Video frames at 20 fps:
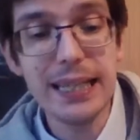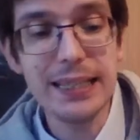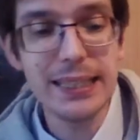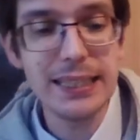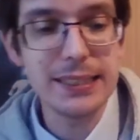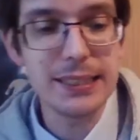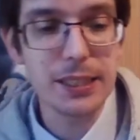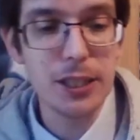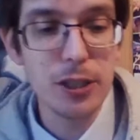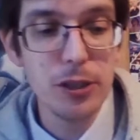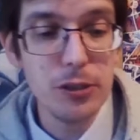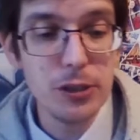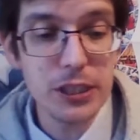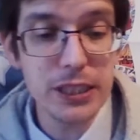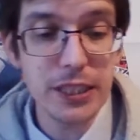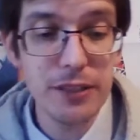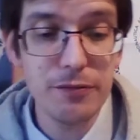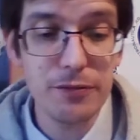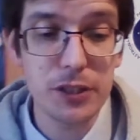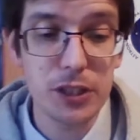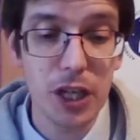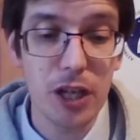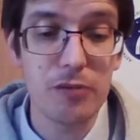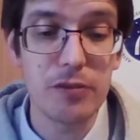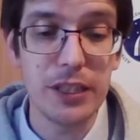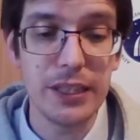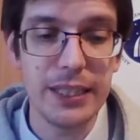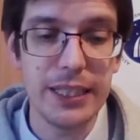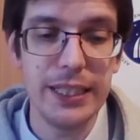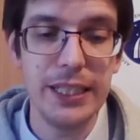and exclusive
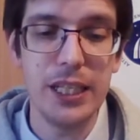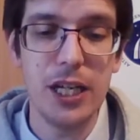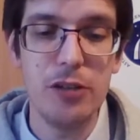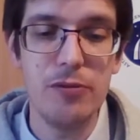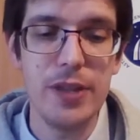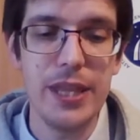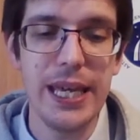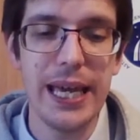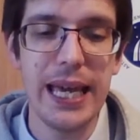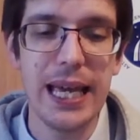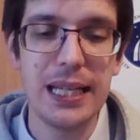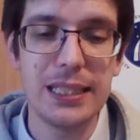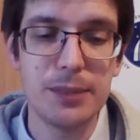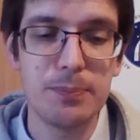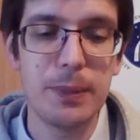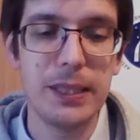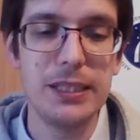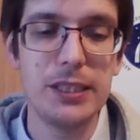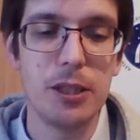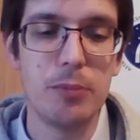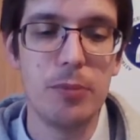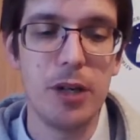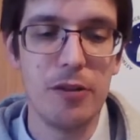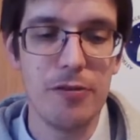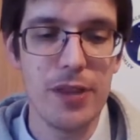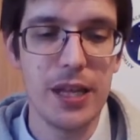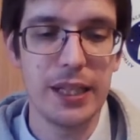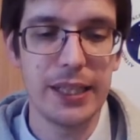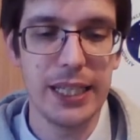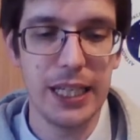sovereignty over the airspace above
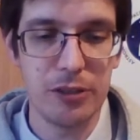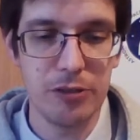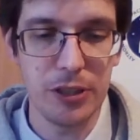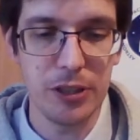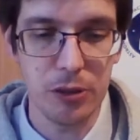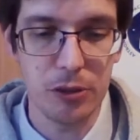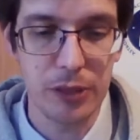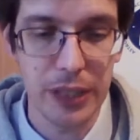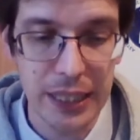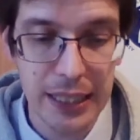their territory.